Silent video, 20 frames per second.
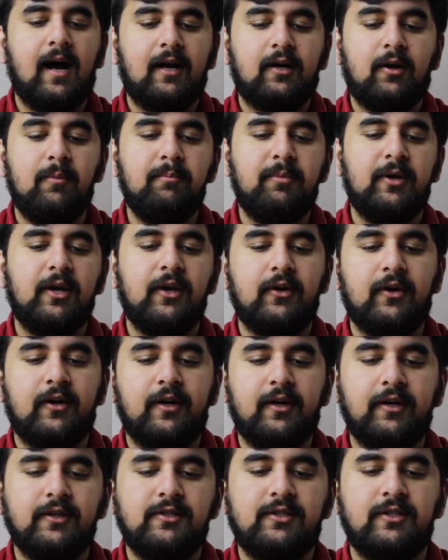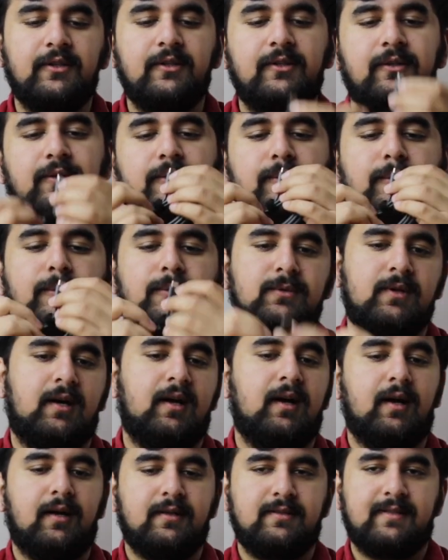Computer to
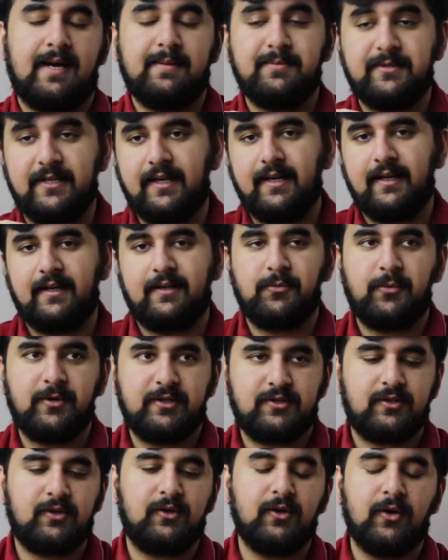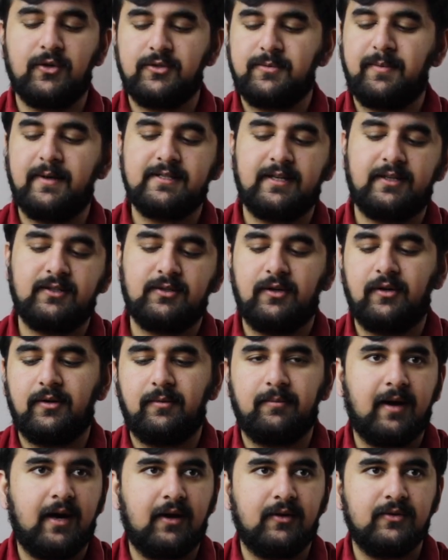Type-C, which goes basically to your
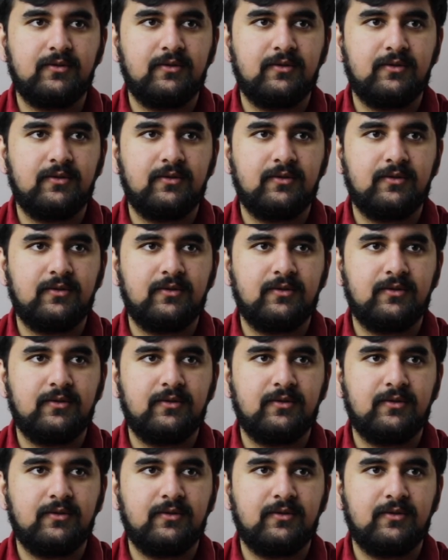mouse.